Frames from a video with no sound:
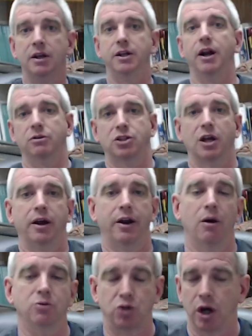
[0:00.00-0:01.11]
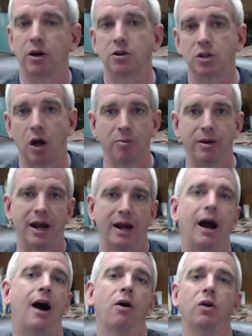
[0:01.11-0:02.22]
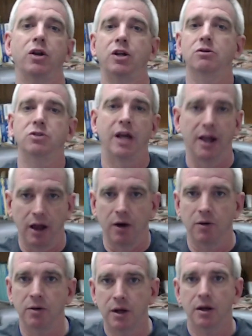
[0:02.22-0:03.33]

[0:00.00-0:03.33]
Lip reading: you know, so, an old trucker told me, hey, I only use Delo.